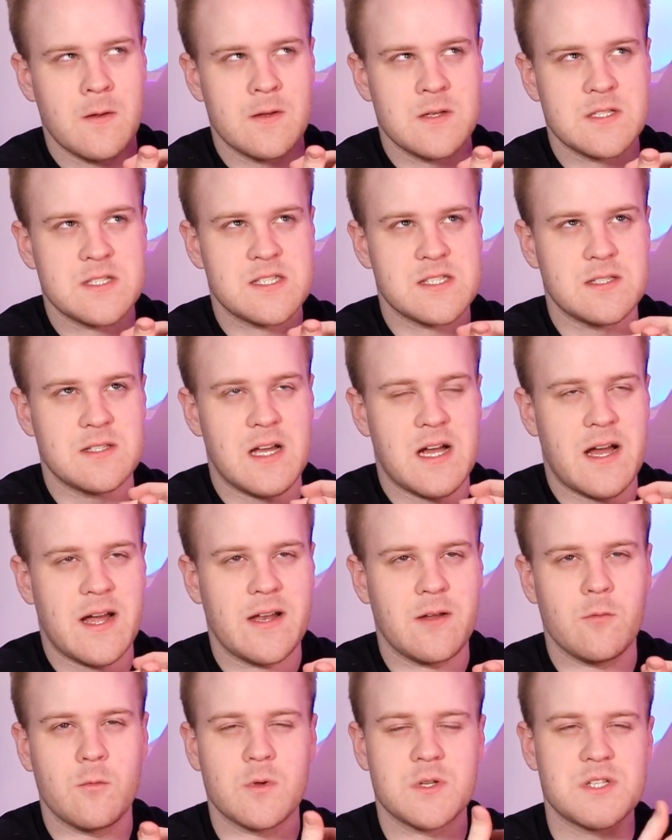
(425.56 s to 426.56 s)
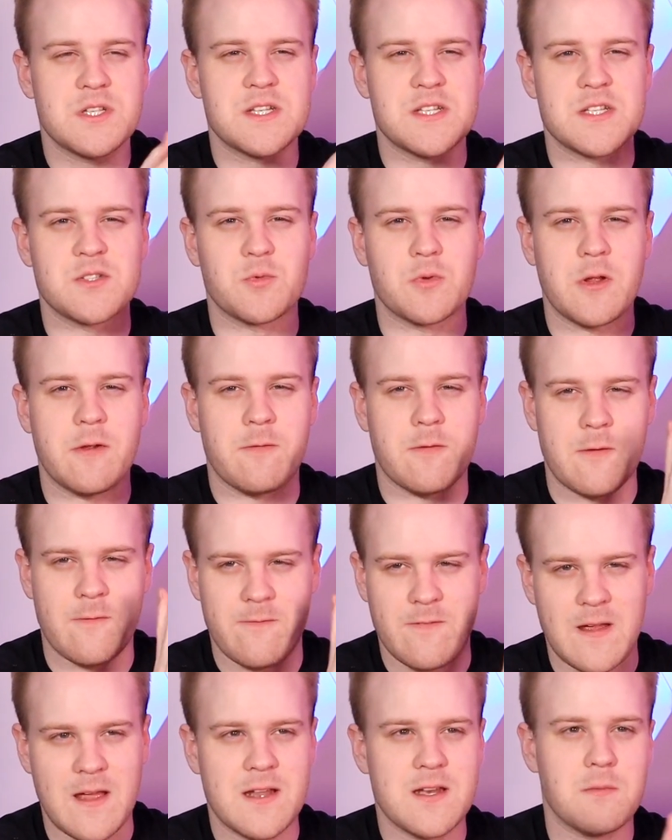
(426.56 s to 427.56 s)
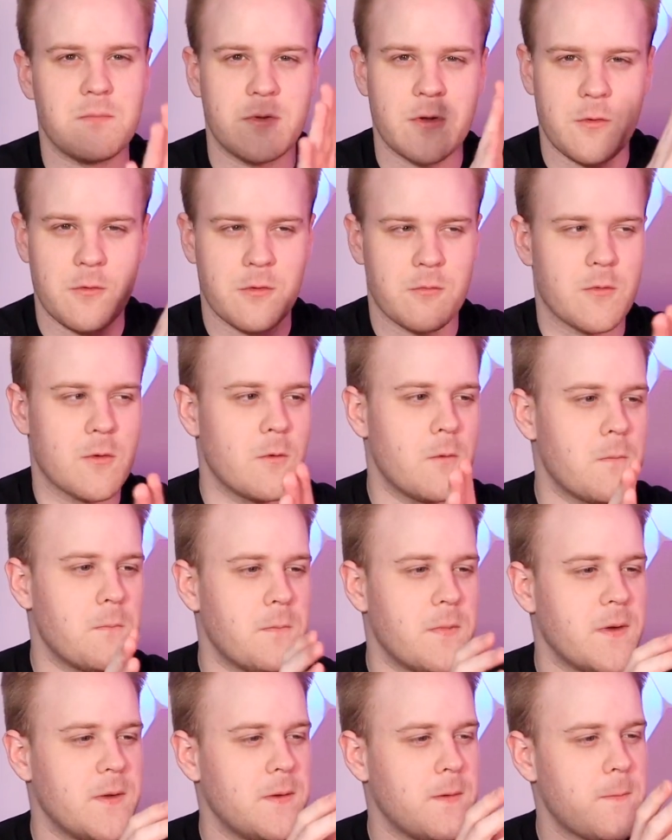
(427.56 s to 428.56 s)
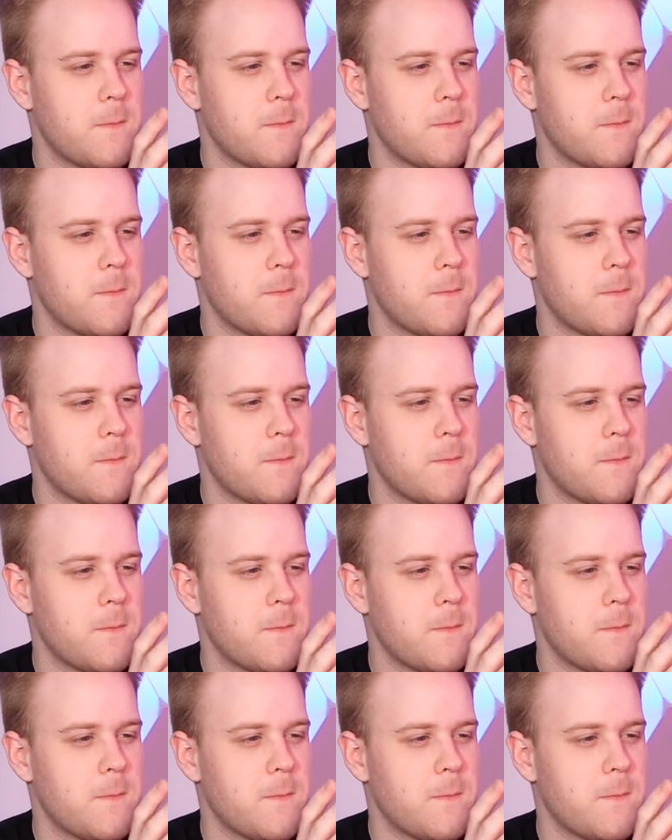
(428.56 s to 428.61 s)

slot, which this is really for the fan to blow through, but